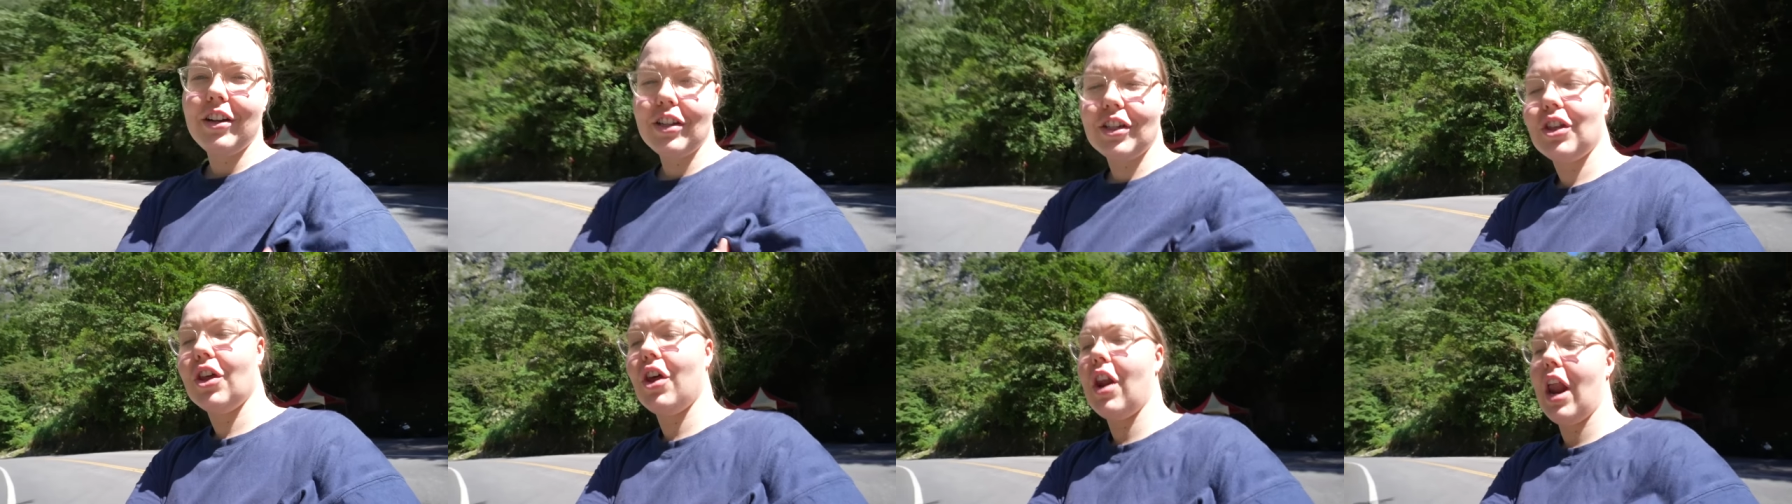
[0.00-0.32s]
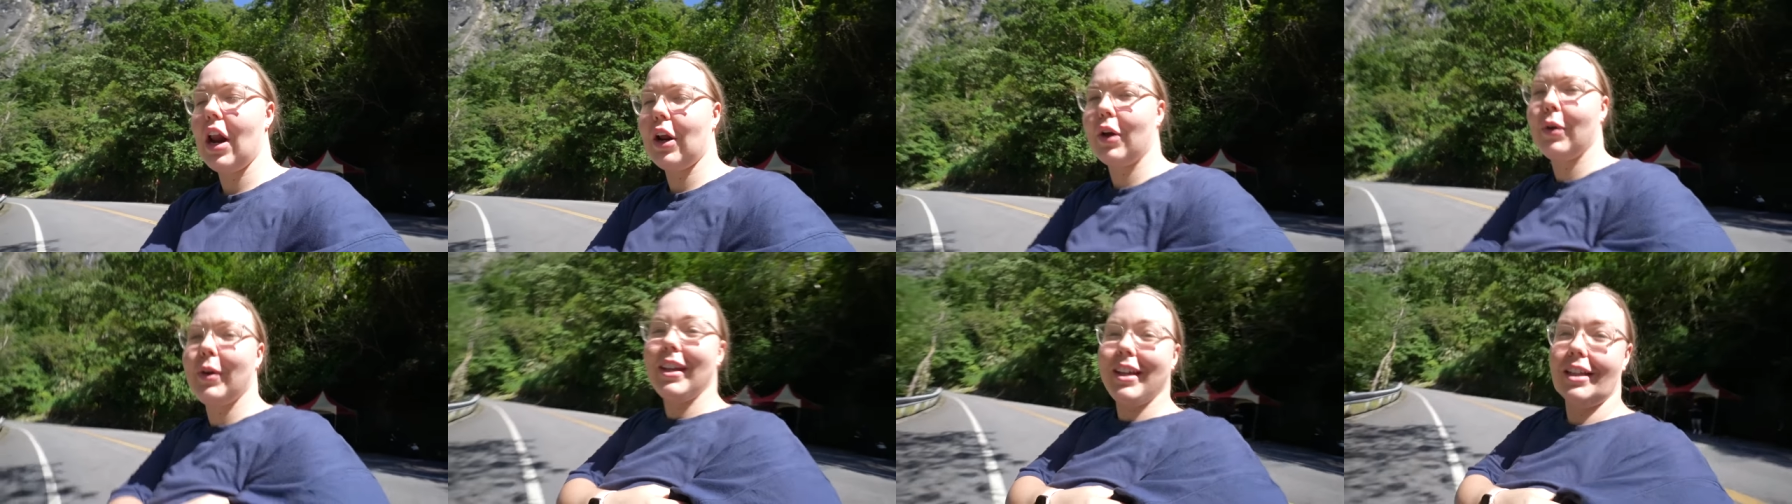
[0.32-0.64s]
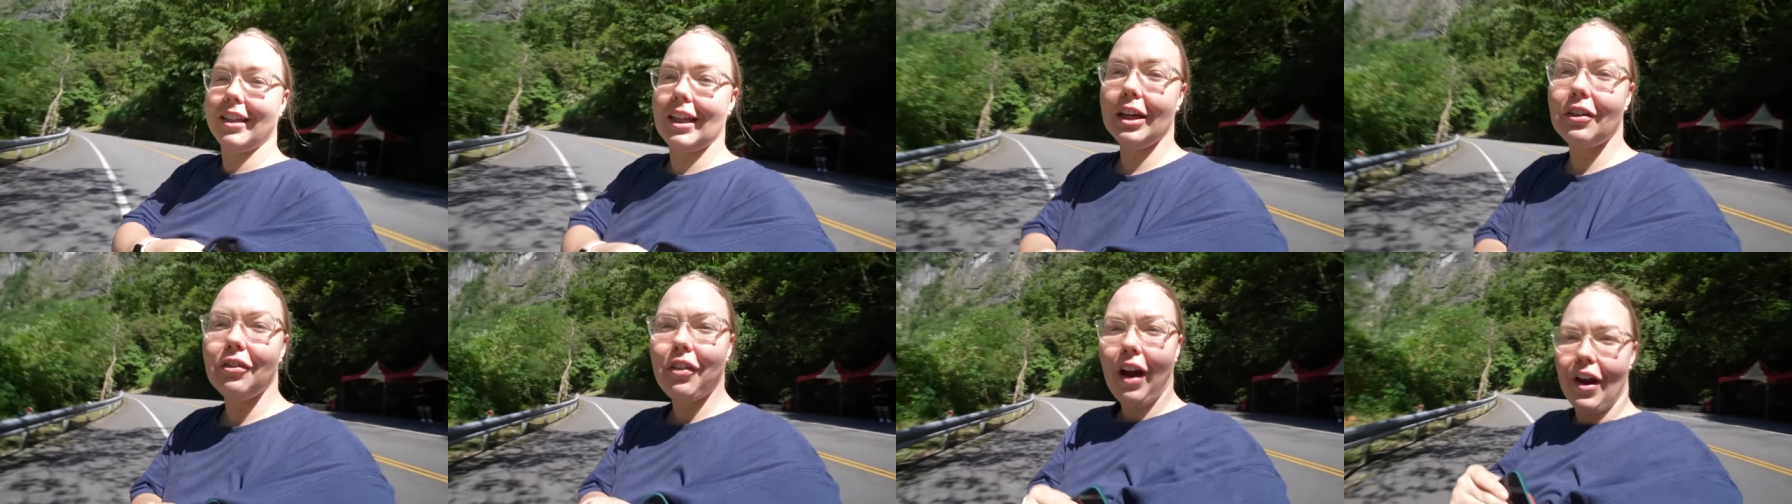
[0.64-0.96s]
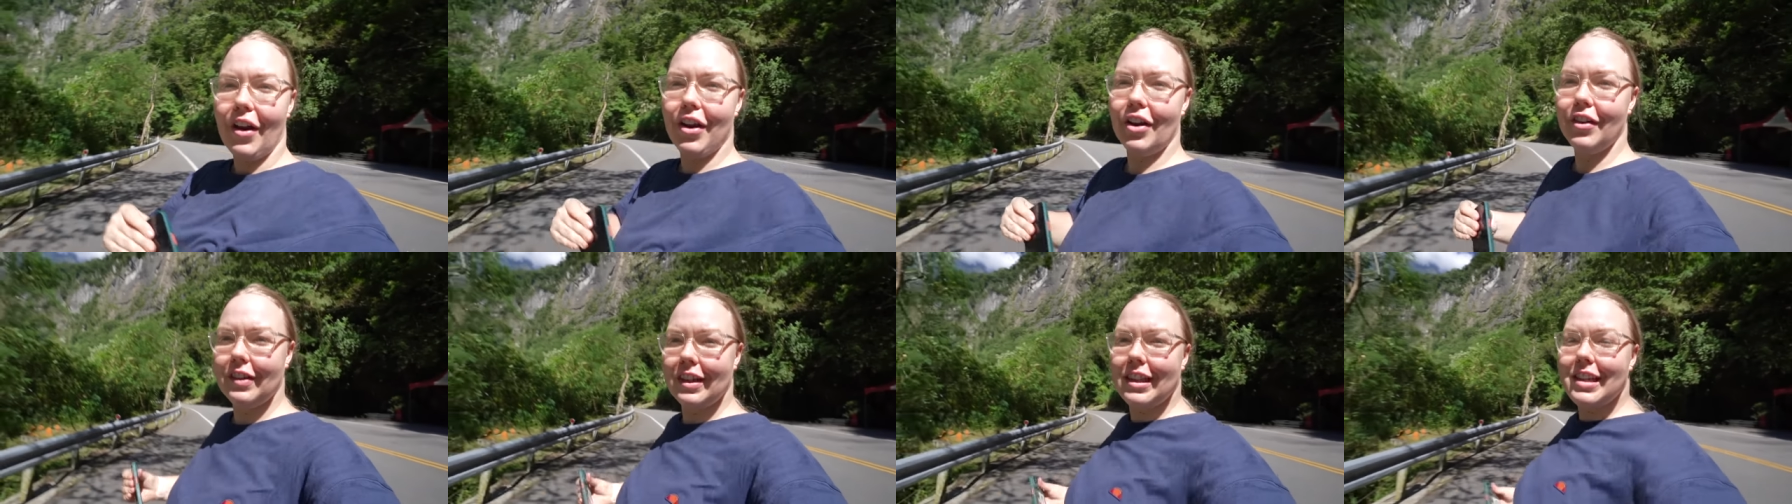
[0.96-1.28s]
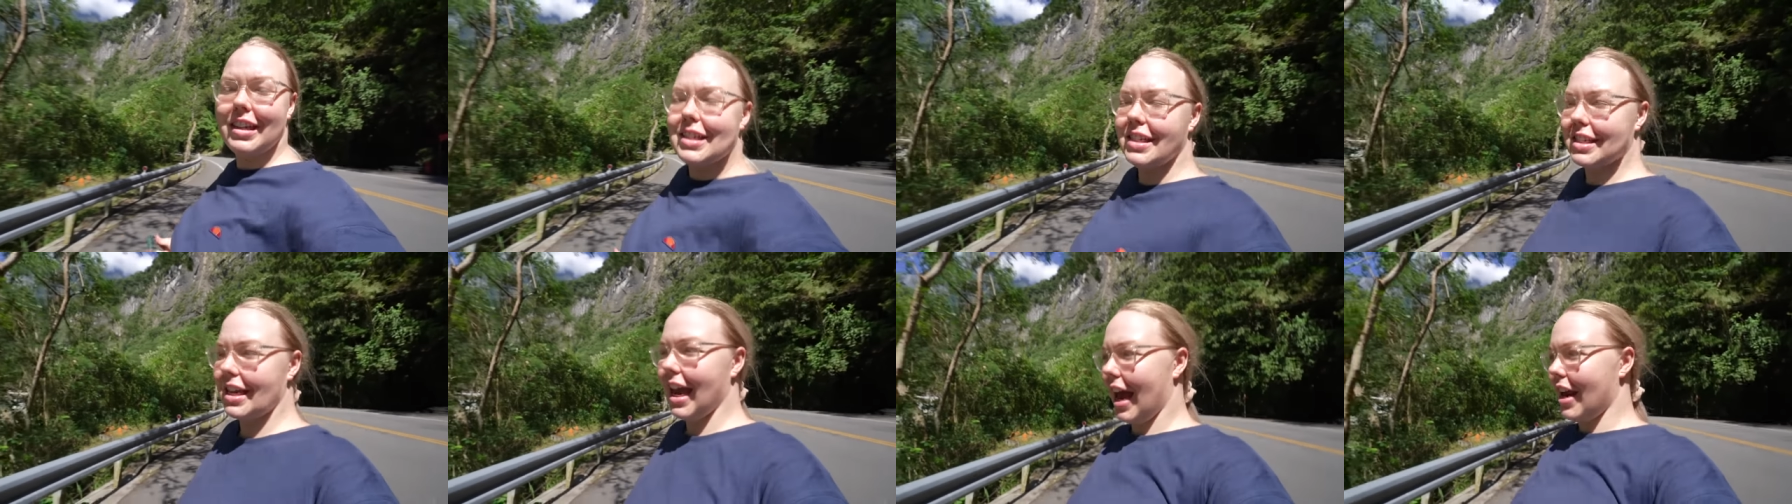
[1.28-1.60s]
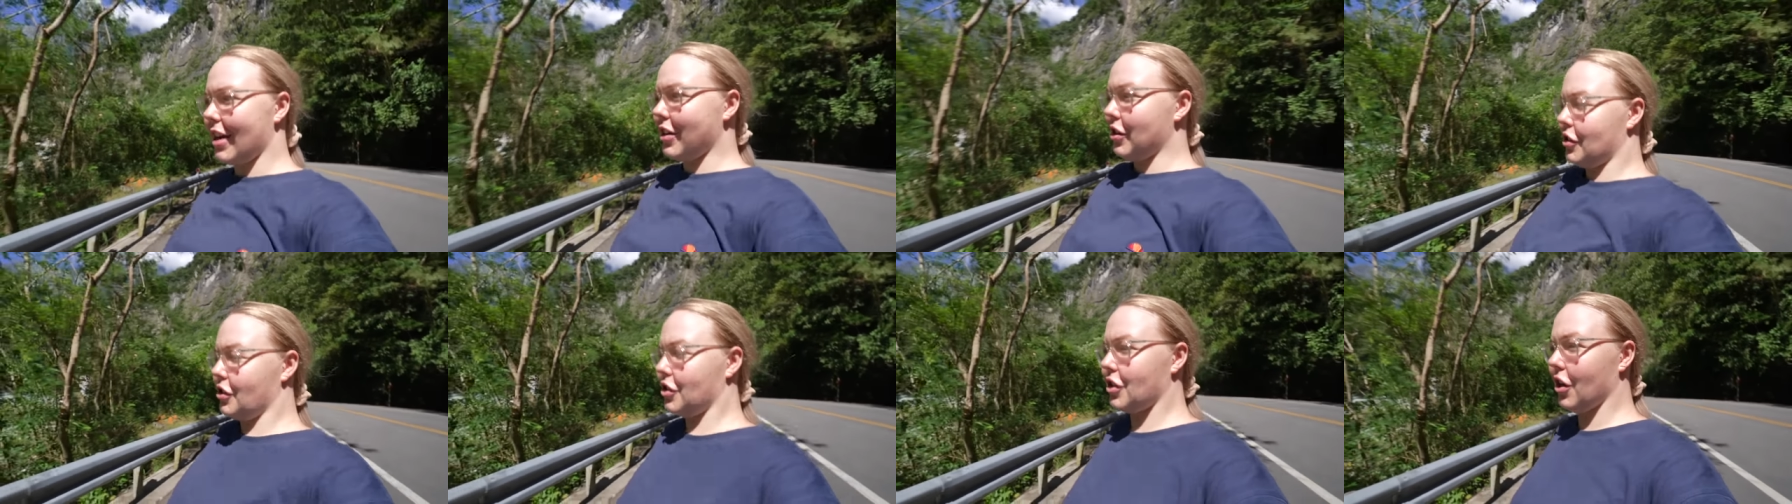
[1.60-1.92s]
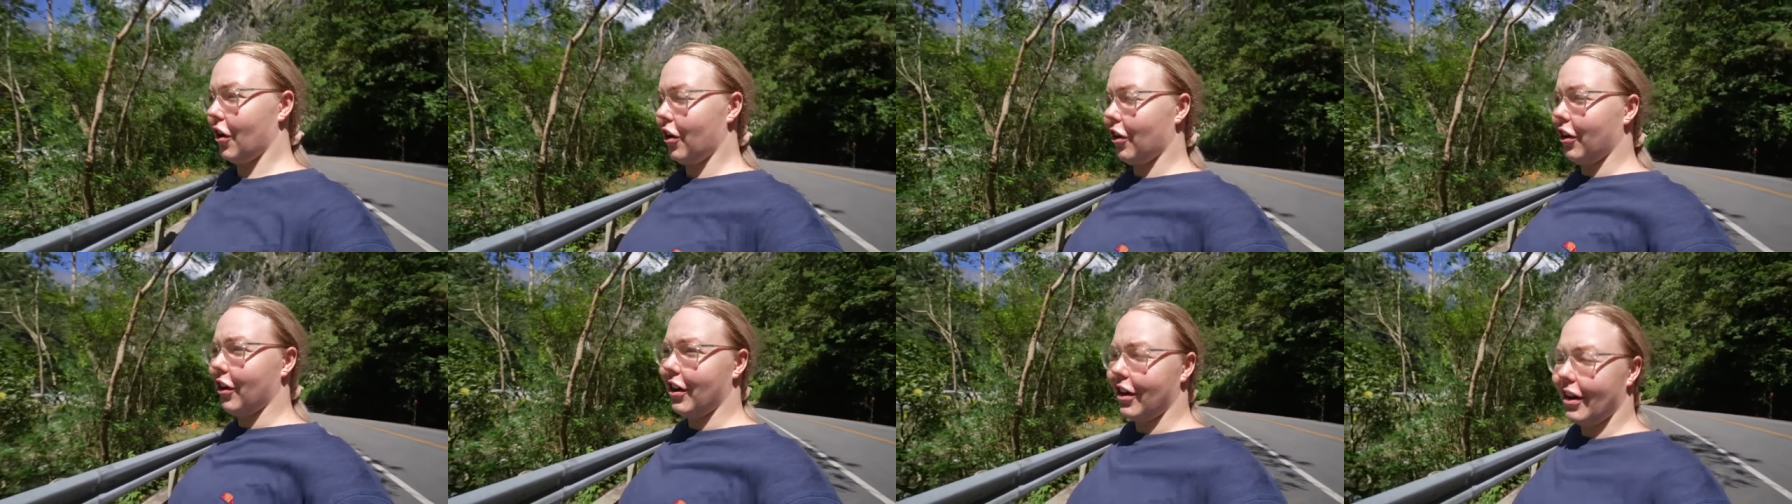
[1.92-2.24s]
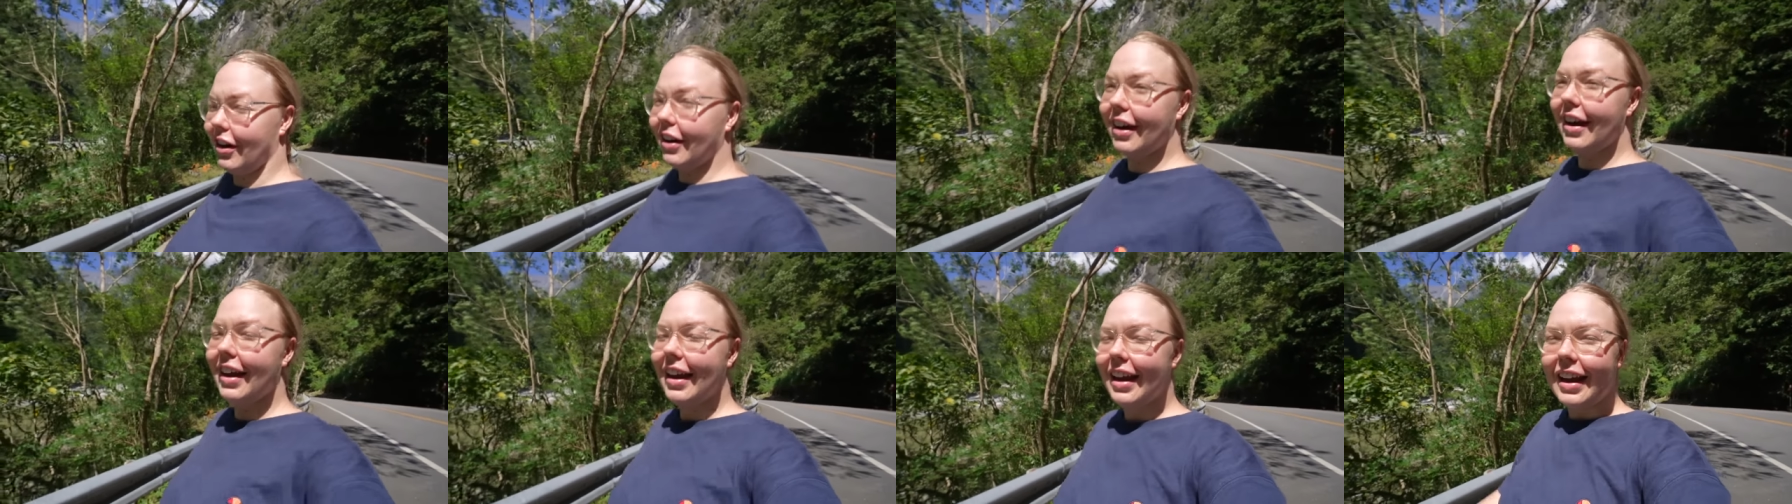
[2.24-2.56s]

Just thought I'd quickly run over this side and show you.